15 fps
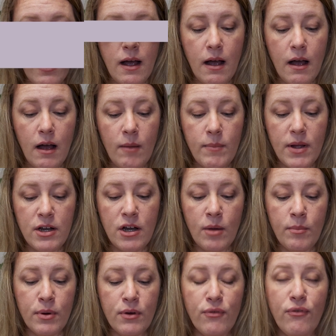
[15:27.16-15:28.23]
Um,
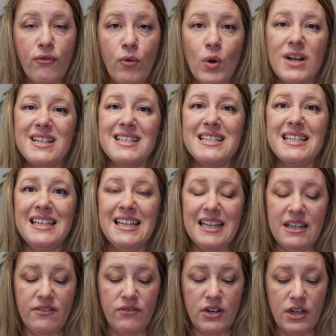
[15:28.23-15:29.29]
number
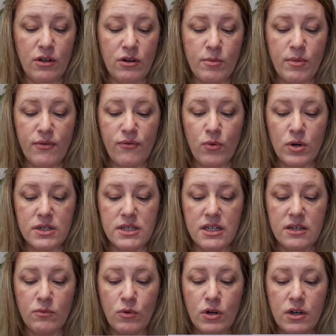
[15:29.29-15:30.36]
fourteen, video number
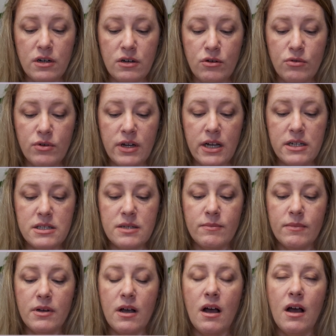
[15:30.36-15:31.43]
fourteen, we're going to create
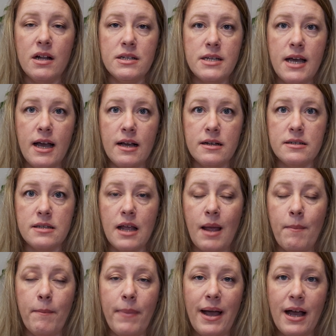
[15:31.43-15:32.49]
some contacts
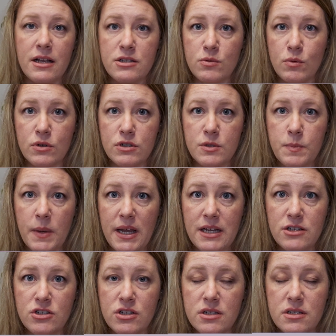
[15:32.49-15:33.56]
and passwords
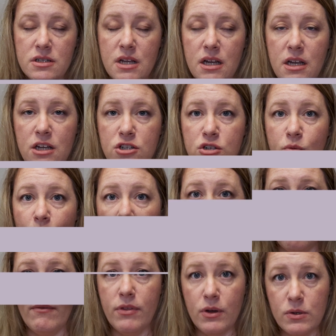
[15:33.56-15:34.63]
pages in case you want
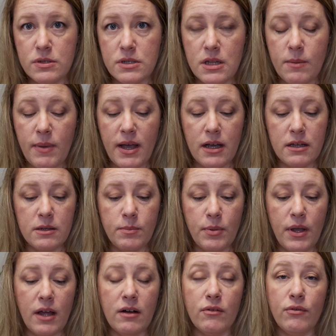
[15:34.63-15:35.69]
to have those in the back of the
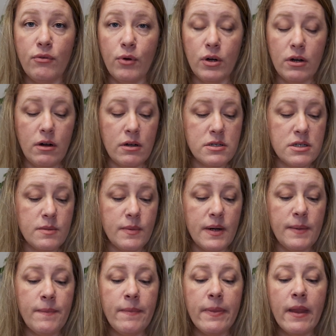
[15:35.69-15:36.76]
planner for your
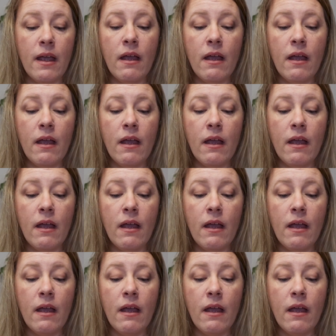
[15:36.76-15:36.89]
customer.